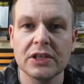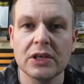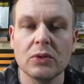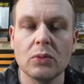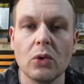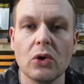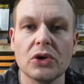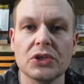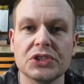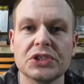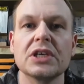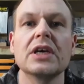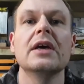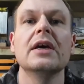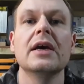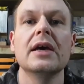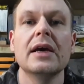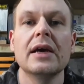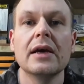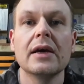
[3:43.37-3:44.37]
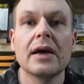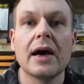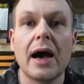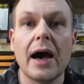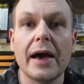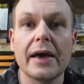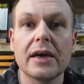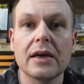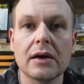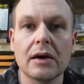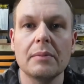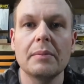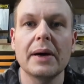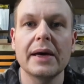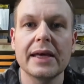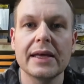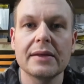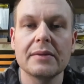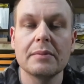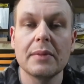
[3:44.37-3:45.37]
thing was, I cut
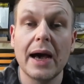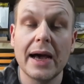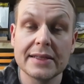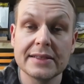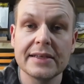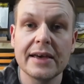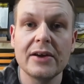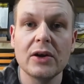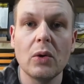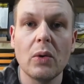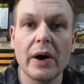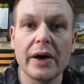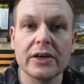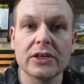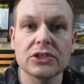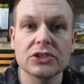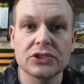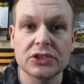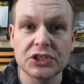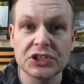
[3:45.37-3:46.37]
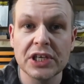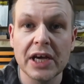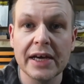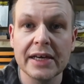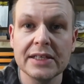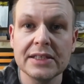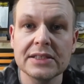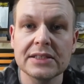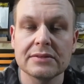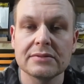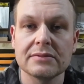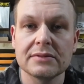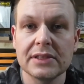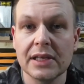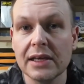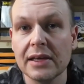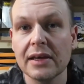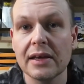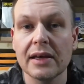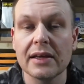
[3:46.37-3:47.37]
my antenna wires to size,
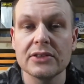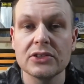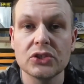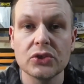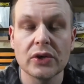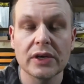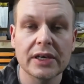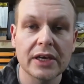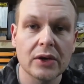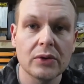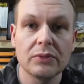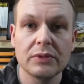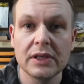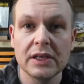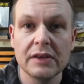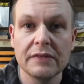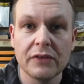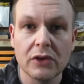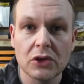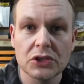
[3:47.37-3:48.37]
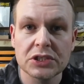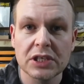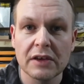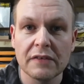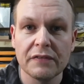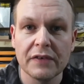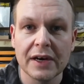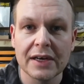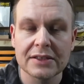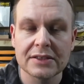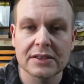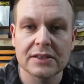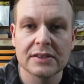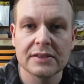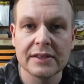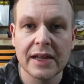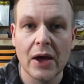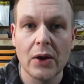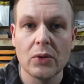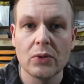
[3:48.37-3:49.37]
taking into account the velocity factor.
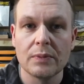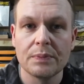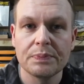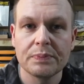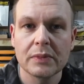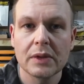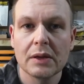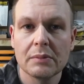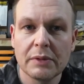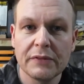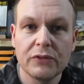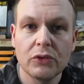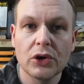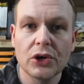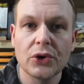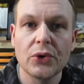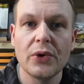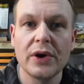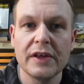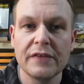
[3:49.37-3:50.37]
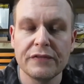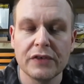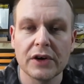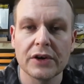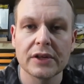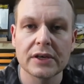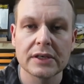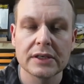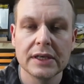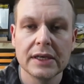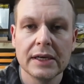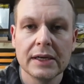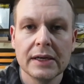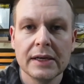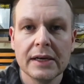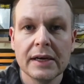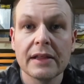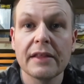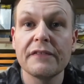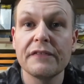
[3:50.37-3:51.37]
Now, before I go any further,
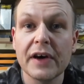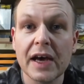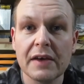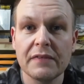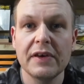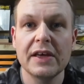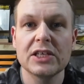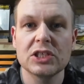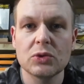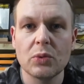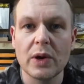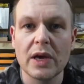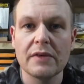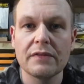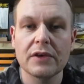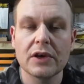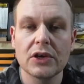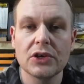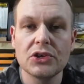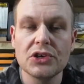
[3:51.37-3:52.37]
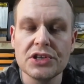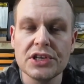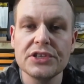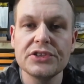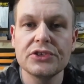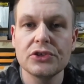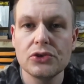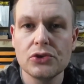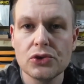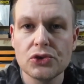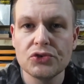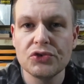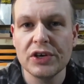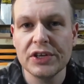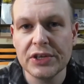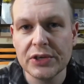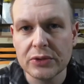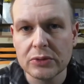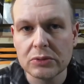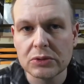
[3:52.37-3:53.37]
the 5/8 wave, you need to use
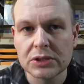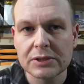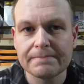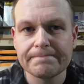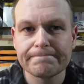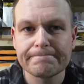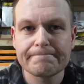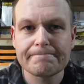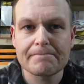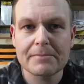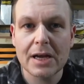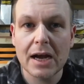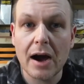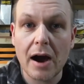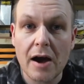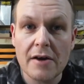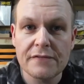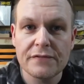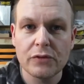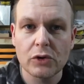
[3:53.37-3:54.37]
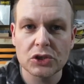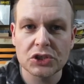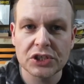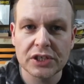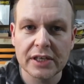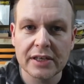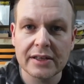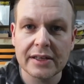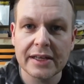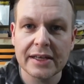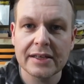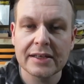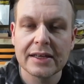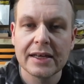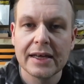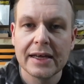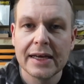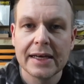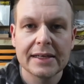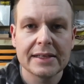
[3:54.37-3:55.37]
radials. Unfortunately,
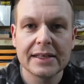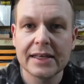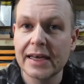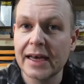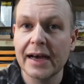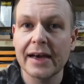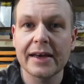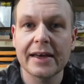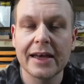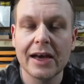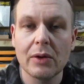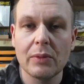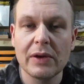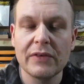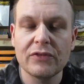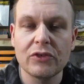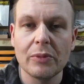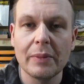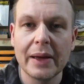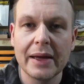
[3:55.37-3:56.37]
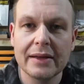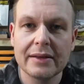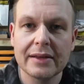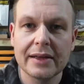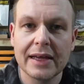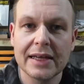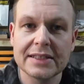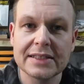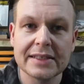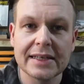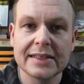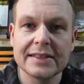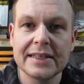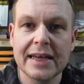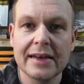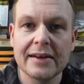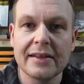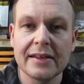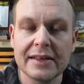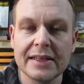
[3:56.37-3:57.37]
you can't get away from it. It's an
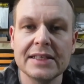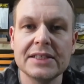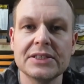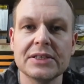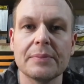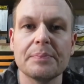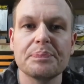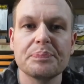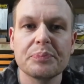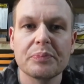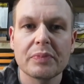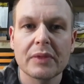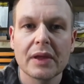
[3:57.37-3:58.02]
antenna that needs them.